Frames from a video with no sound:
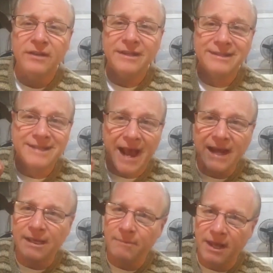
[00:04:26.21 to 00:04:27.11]
The
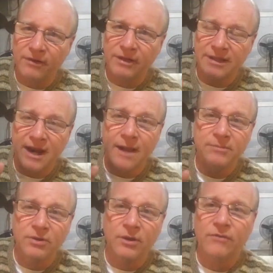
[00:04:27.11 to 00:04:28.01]
documentary that I'm
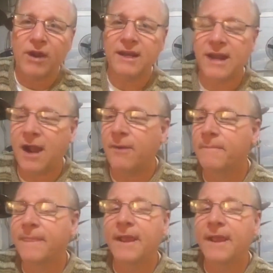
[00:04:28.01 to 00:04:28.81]
doing right now